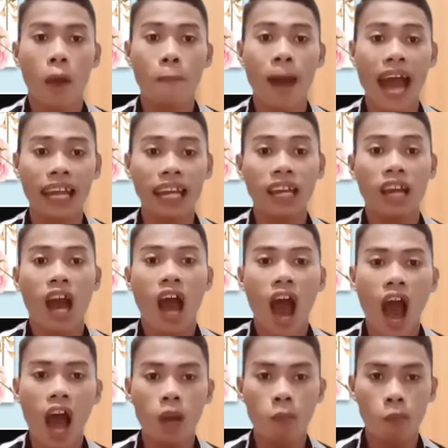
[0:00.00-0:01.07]
by
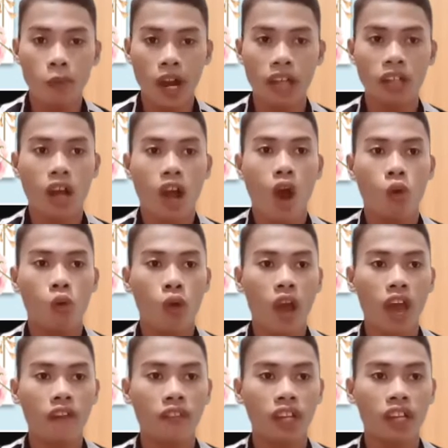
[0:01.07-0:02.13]
Alfred
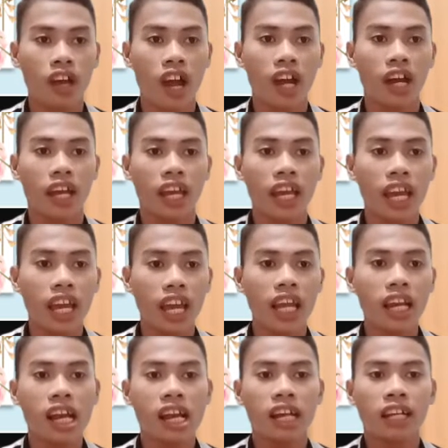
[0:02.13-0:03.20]
Wegener in